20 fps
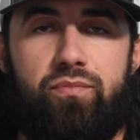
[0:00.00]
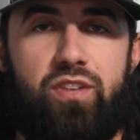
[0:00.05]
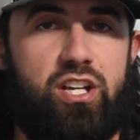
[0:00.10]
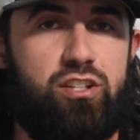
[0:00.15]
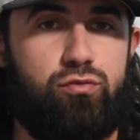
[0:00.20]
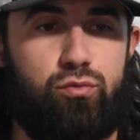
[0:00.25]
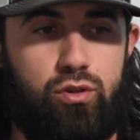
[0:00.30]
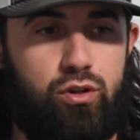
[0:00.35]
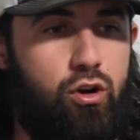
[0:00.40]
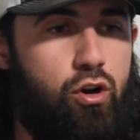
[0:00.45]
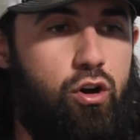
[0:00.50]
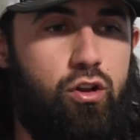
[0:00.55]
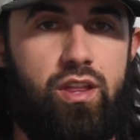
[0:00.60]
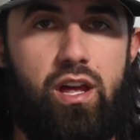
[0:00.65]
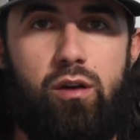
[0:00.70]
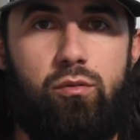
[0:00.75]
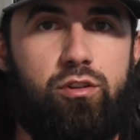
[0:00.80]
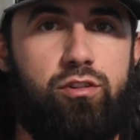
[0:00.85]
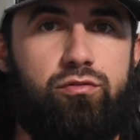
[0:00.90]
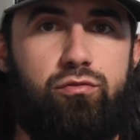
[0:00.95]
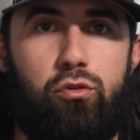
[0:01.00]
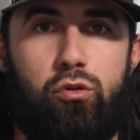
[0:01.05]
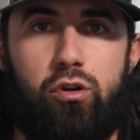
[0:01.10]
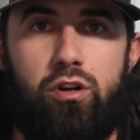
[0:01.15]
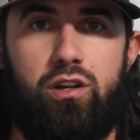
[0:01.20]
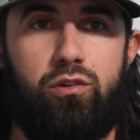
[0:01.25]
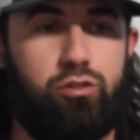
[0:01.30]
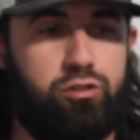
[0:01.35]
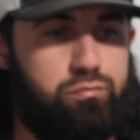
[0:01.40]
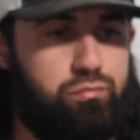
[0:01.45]
That's what all that was
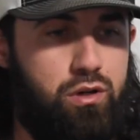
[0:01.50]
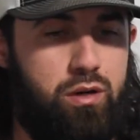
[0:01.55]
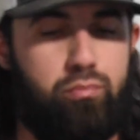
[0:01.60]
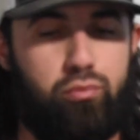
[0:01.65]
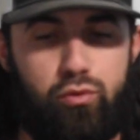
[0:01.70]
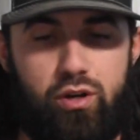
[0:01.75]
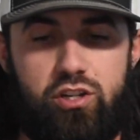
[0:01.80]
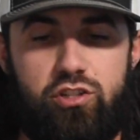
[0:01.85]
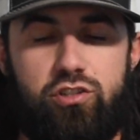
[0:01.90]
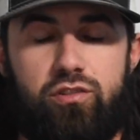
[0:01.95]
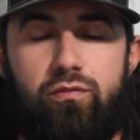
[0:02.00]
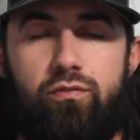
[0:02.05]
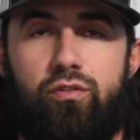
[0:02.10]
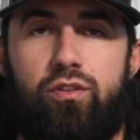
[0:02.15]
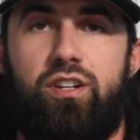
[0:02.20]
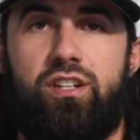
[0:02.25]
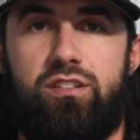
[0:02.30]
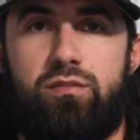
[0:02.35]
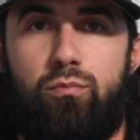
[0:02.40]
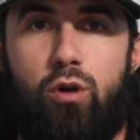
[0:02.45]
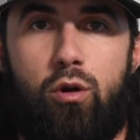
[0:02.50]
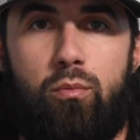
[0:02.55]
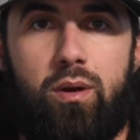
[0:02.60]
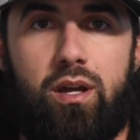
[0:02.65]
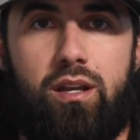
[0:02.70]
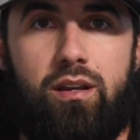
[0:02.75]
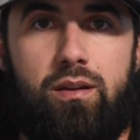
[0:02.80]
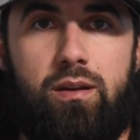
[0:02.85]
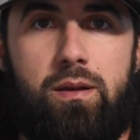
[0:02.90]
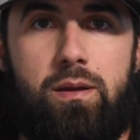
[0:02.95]
for. It was preparation for this moment.